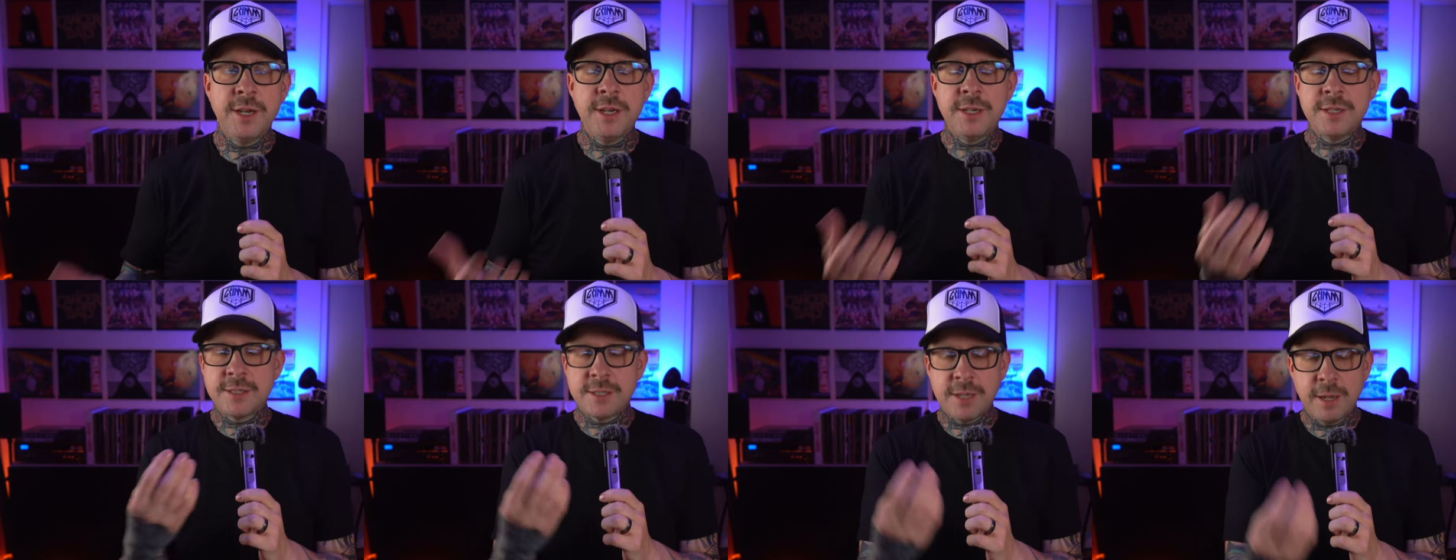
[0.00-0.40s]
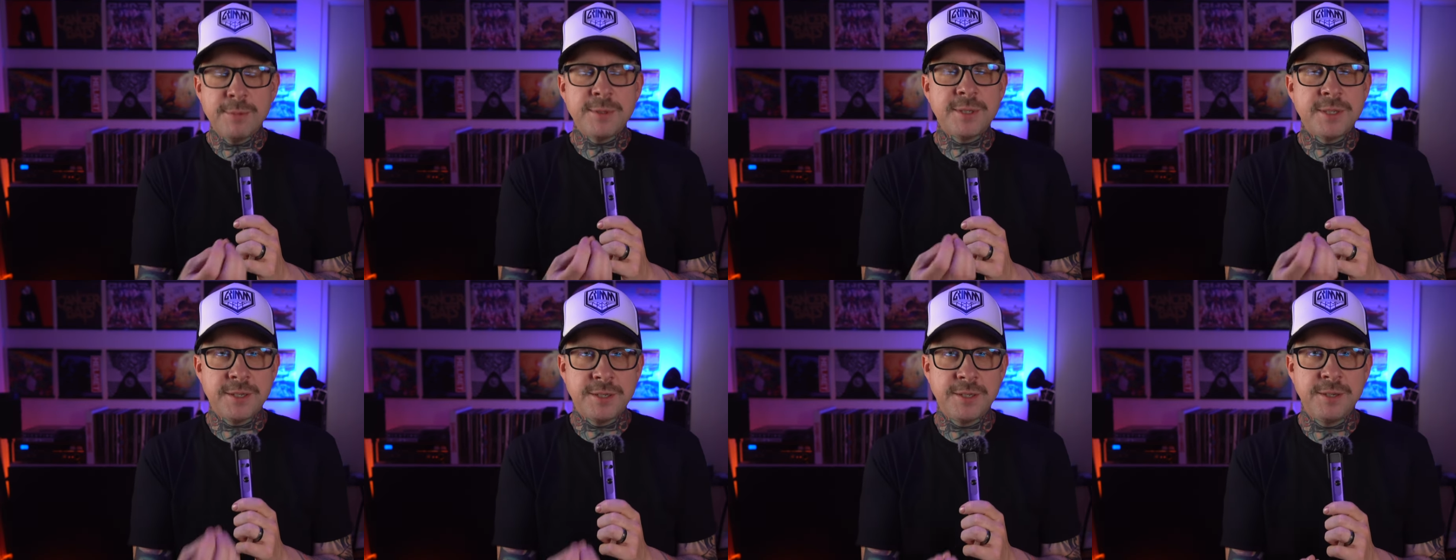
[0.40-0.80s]

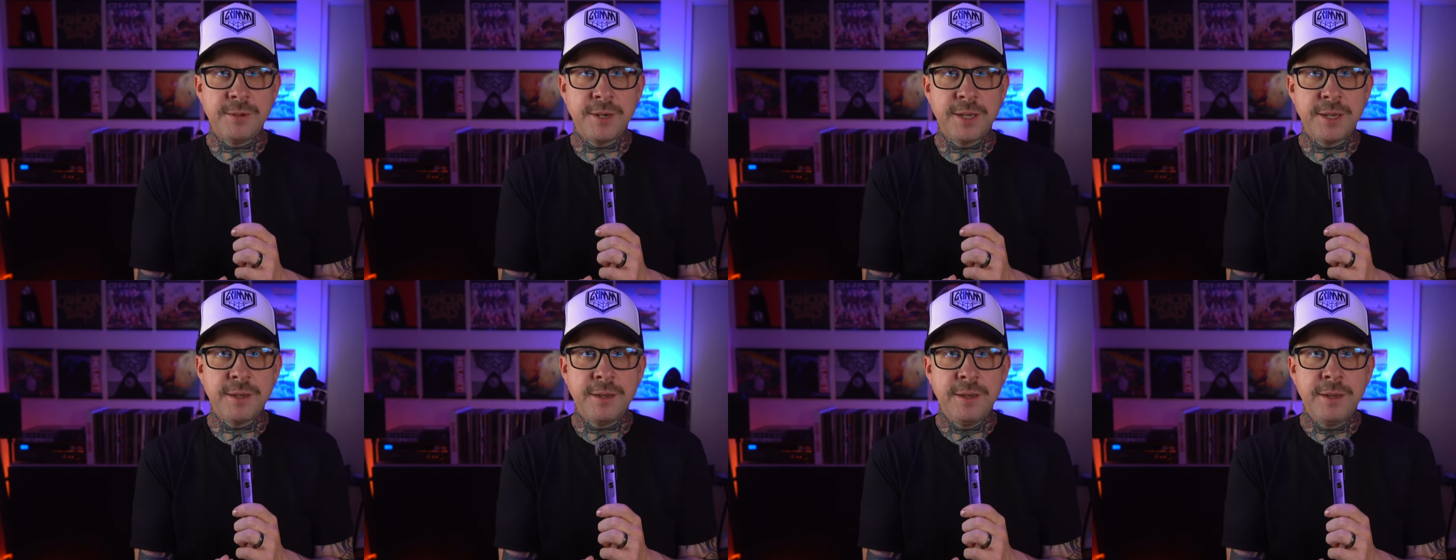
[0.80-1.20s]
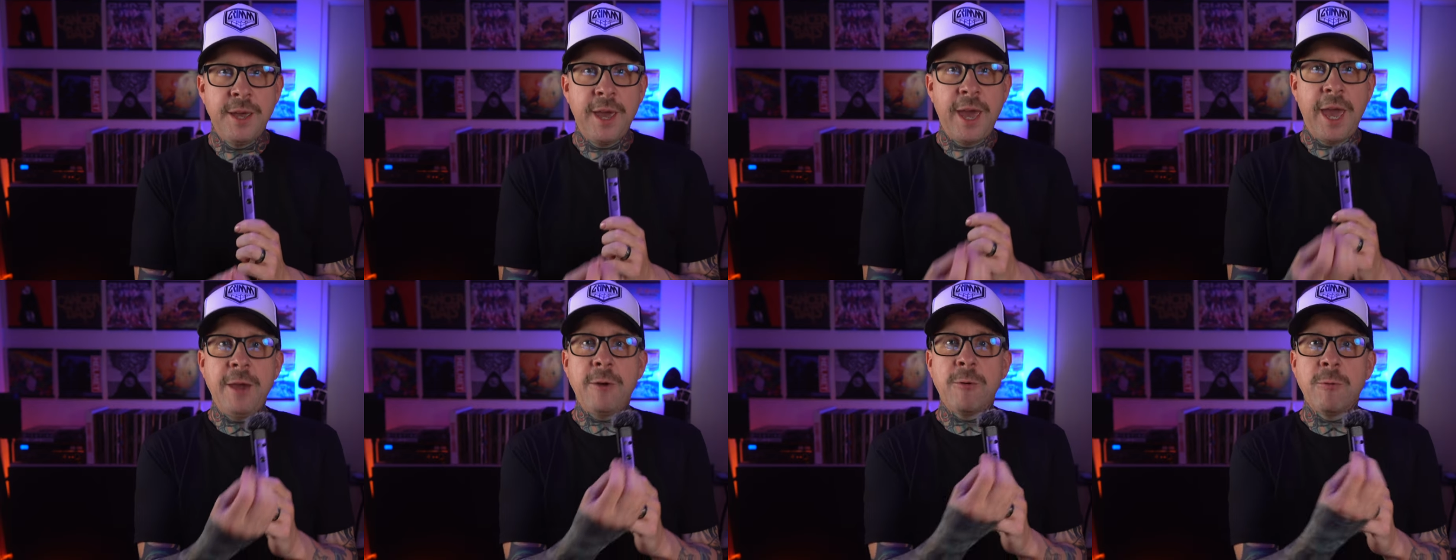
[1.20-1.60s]
substituting
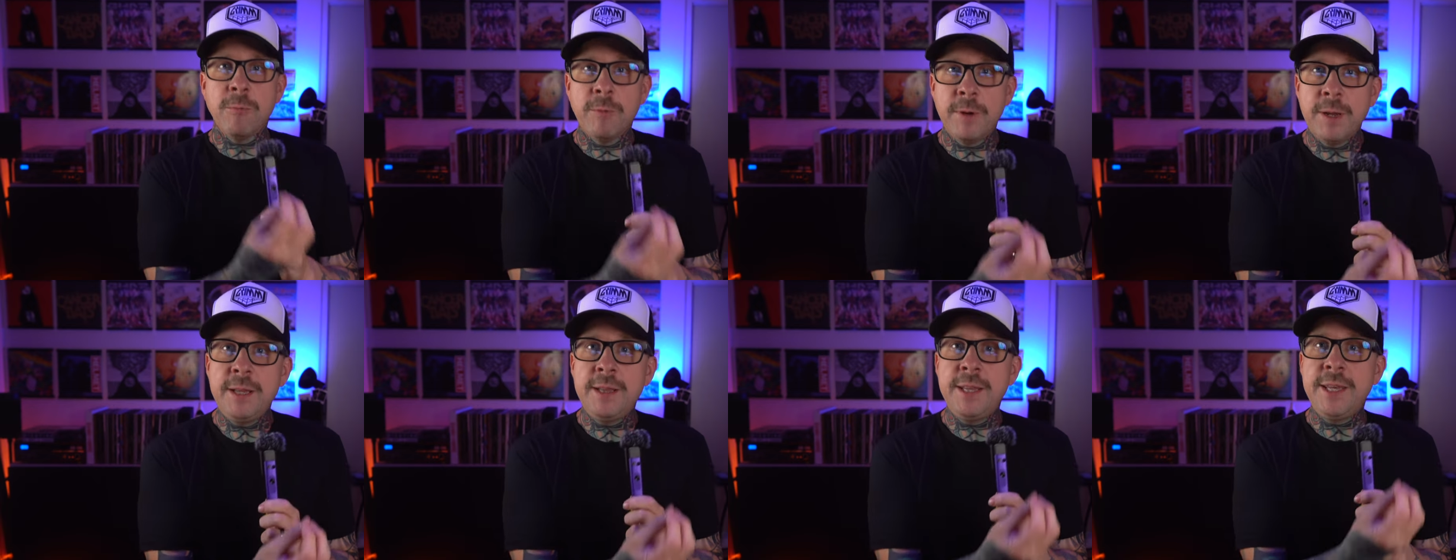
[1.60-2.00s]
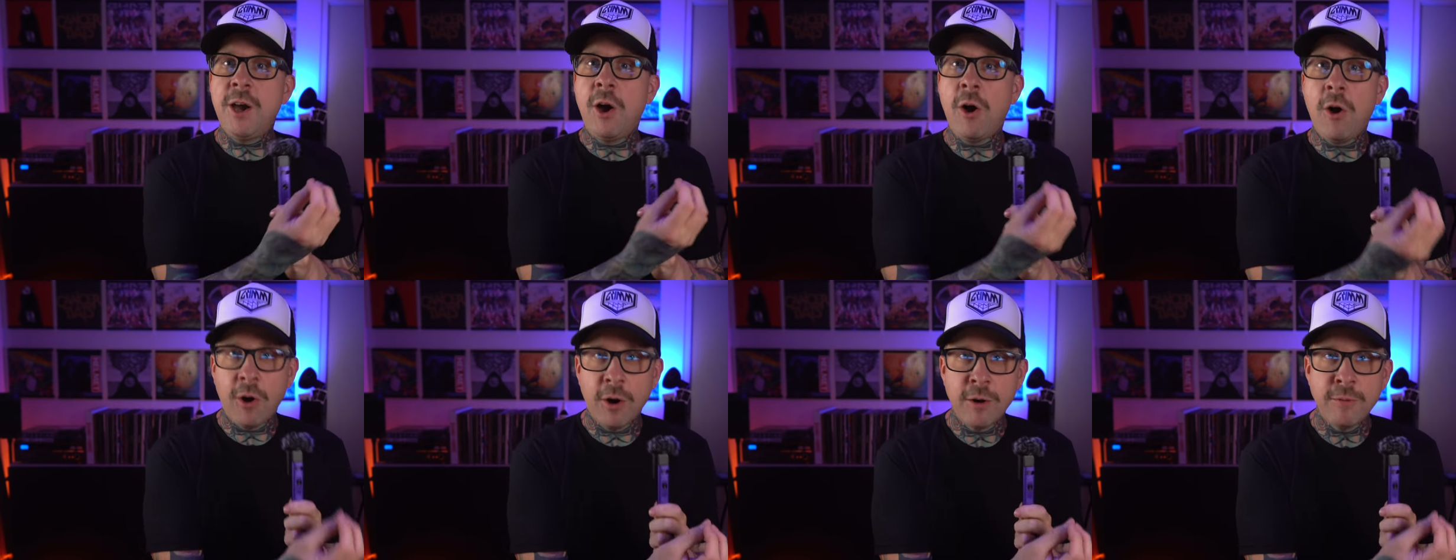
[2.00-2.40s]
a really
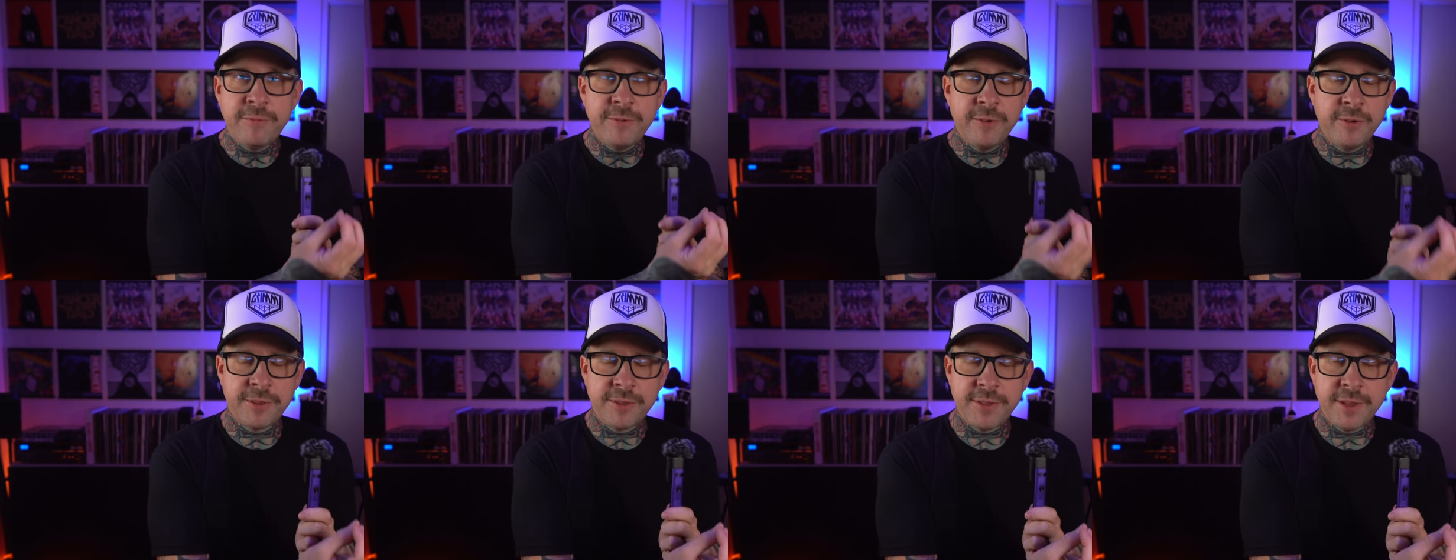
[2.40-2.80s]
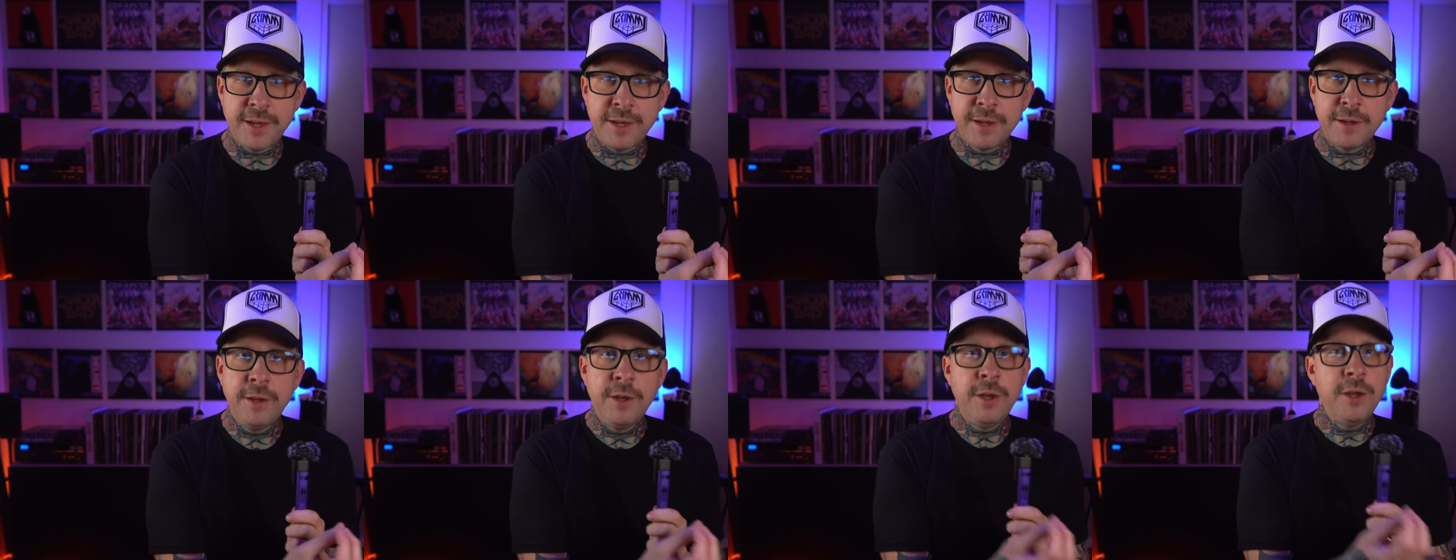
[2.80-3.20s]
harmful
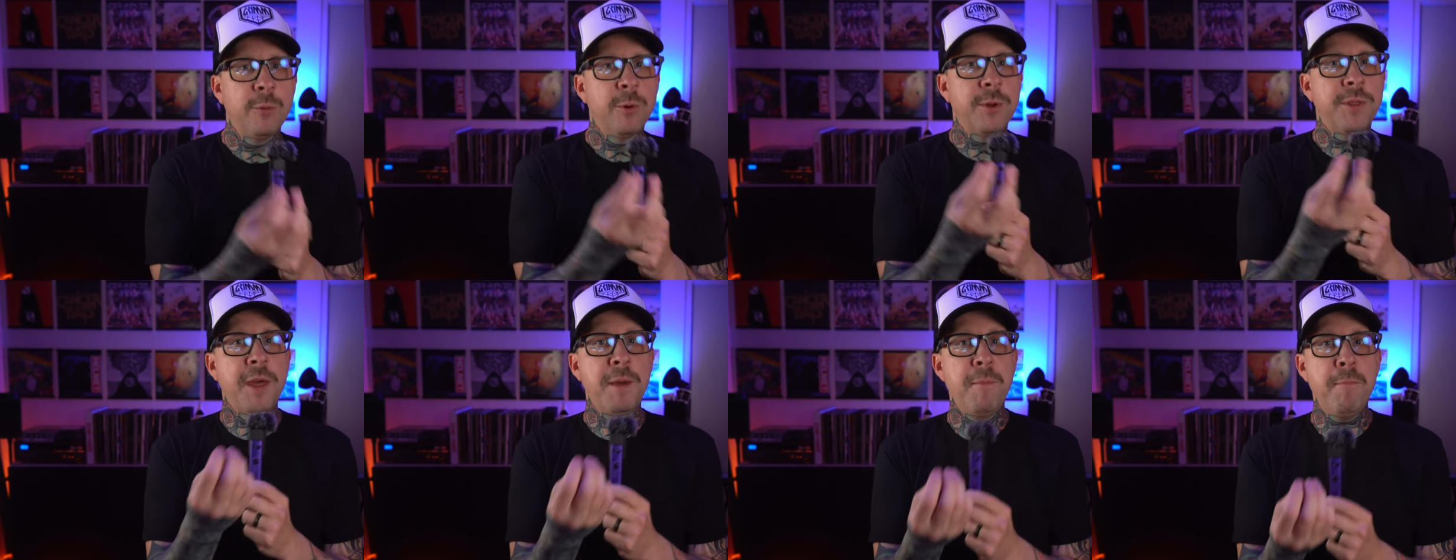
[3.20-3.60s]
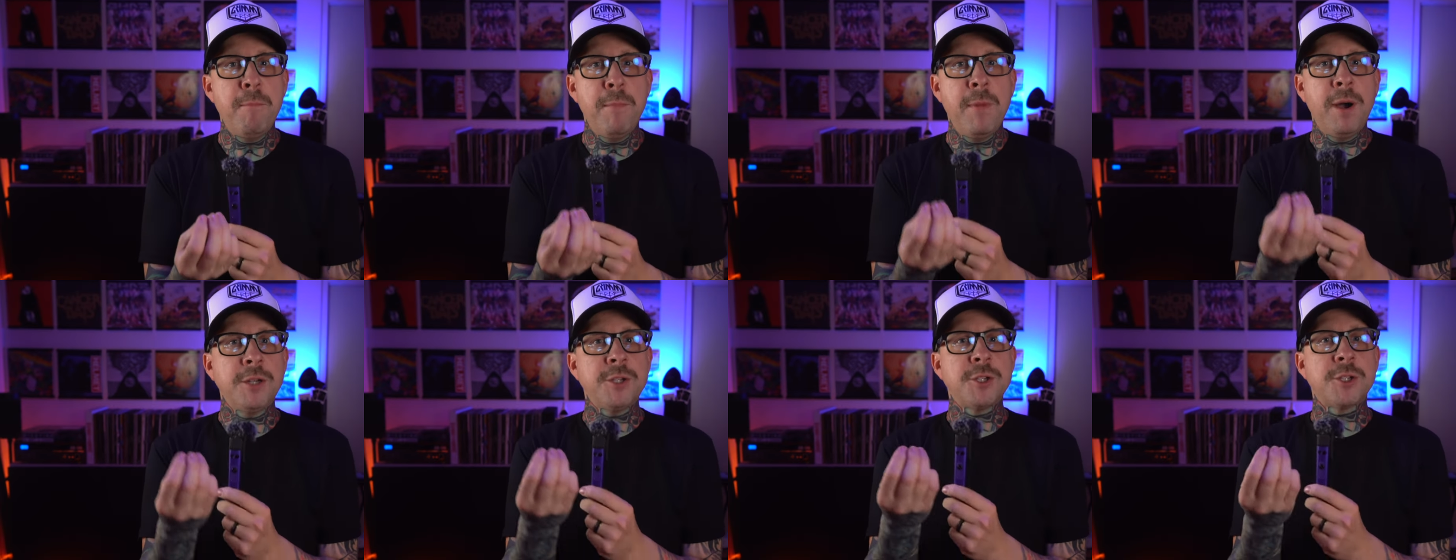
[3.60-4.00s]
thing with a
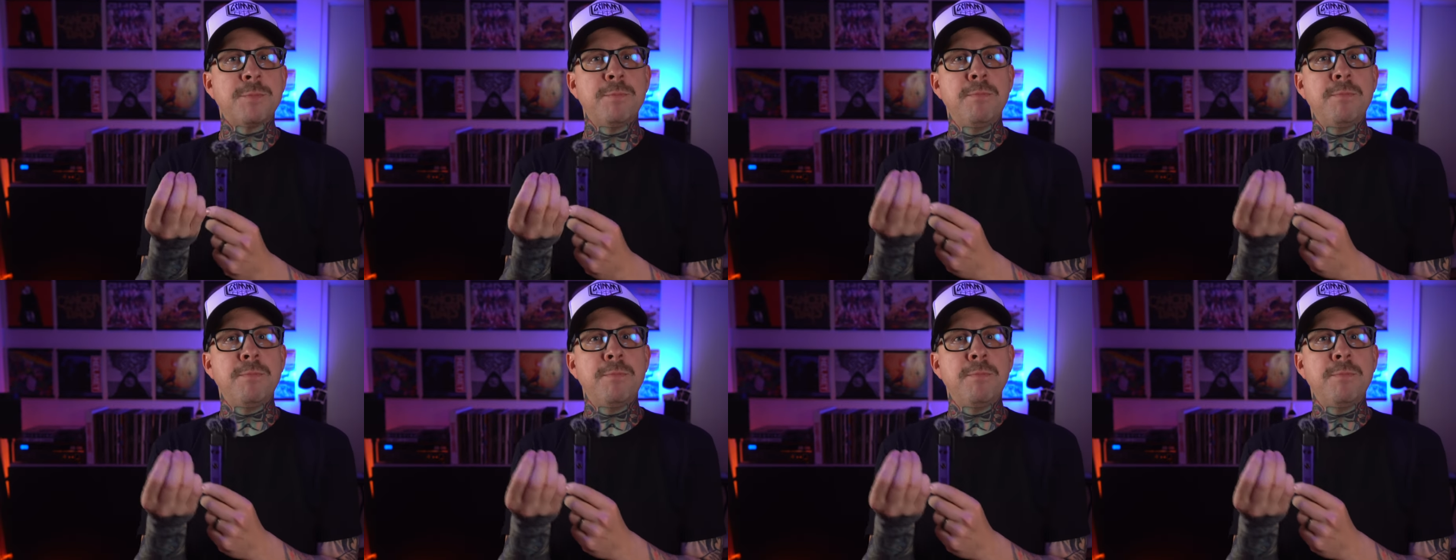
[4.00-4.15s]
much,